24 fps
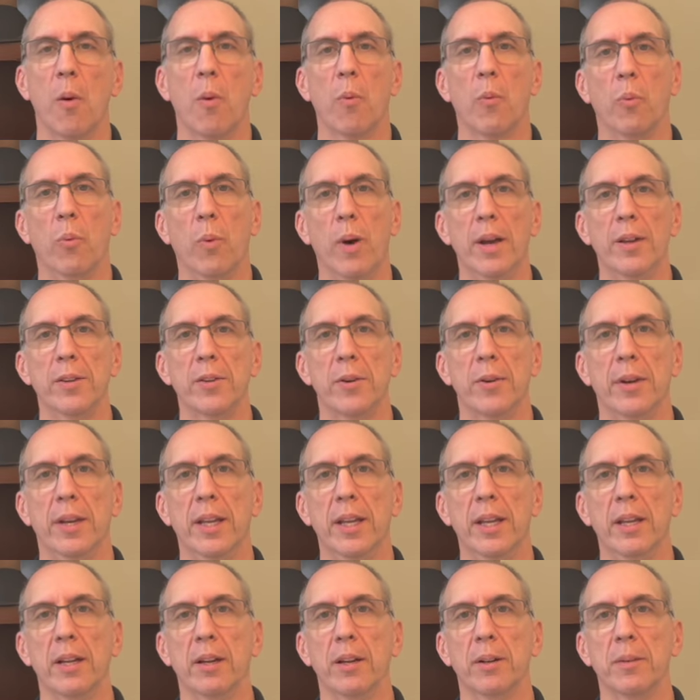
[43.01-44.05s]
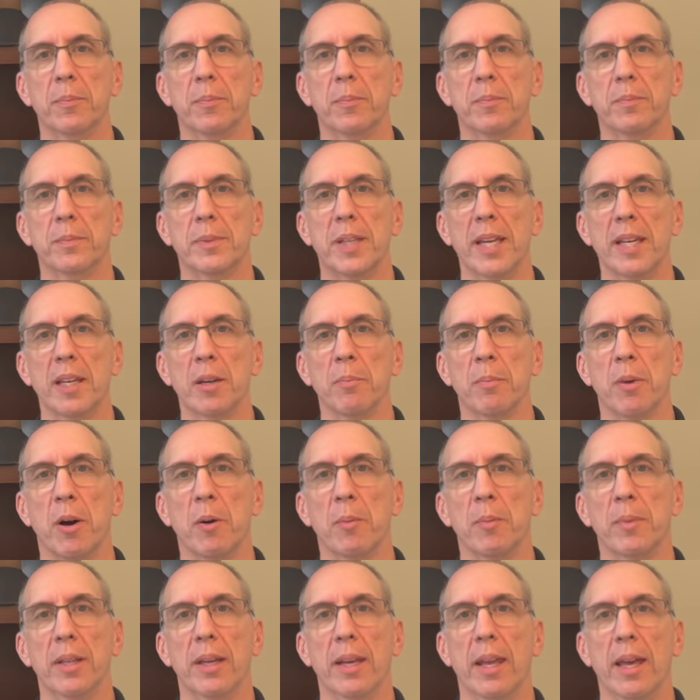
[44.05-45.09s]
While you're here, take a
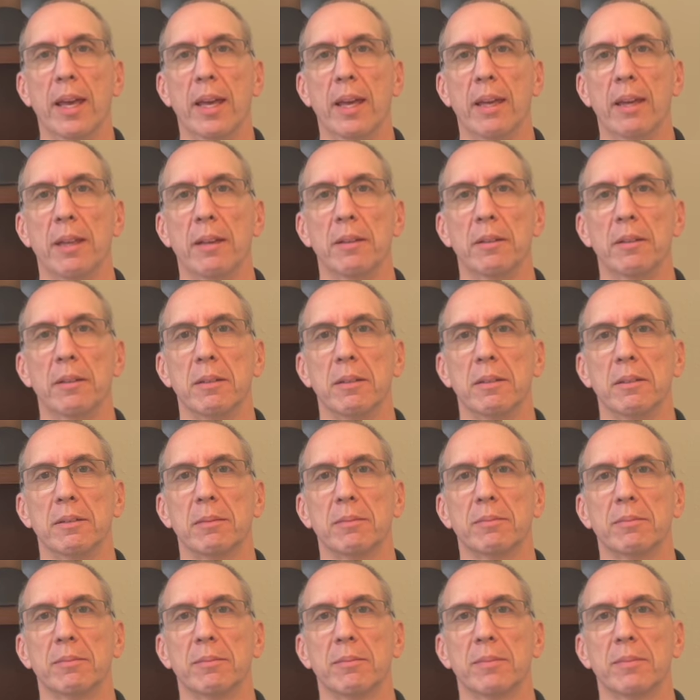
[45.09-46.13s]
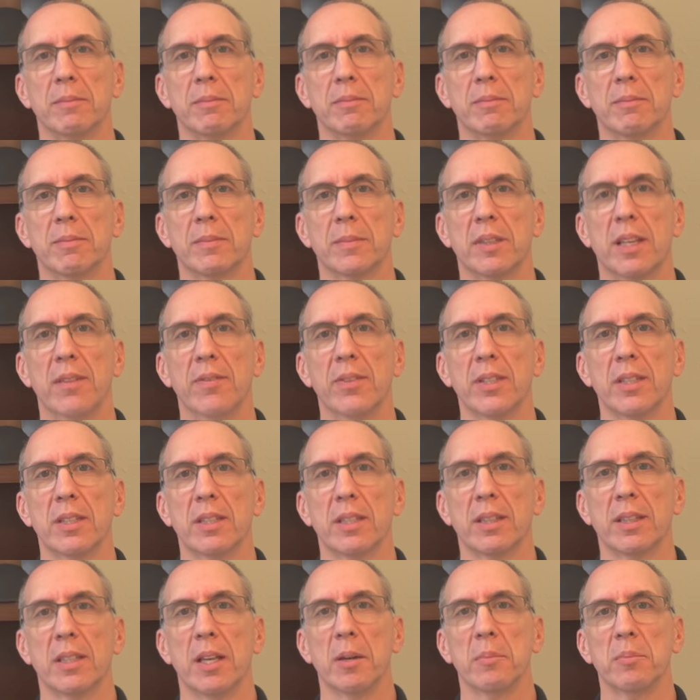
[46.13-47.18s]
moment and give us a
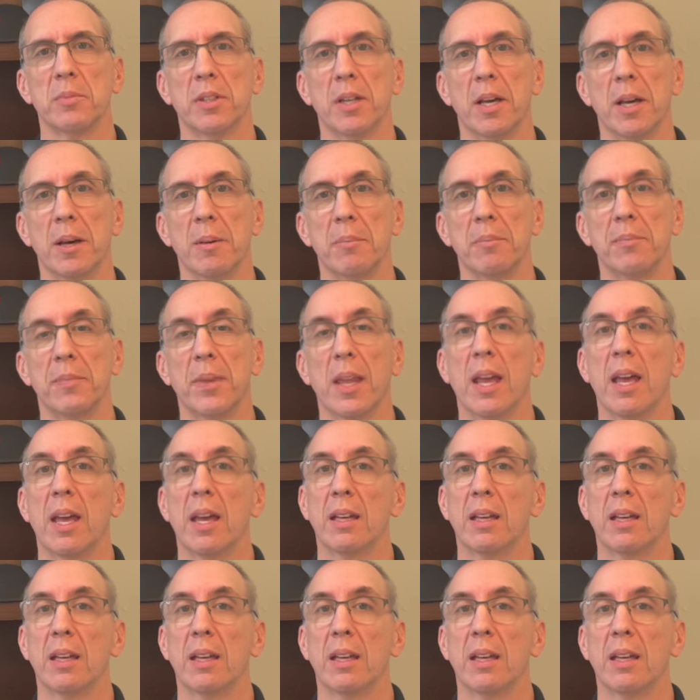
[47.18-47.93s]
thumbs up.